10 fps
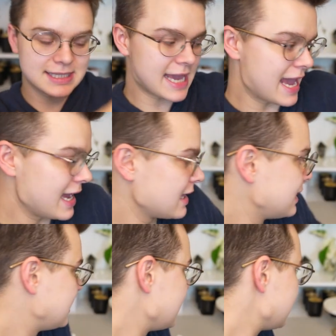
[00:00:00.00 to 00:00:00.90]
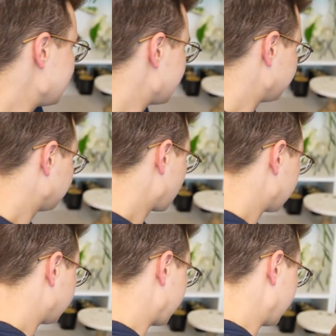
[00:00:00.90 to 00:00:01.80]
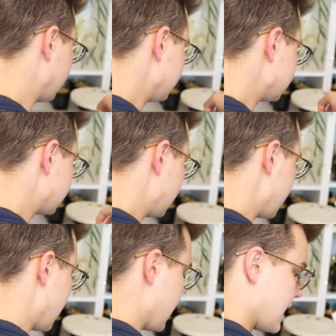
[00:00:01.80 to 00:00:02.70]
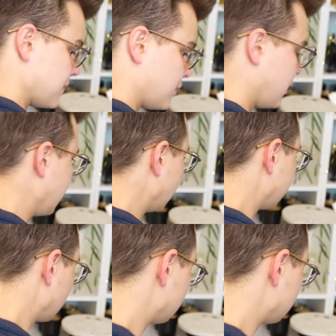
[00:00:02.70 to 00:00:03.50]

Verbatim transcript: take the fragrance and put a little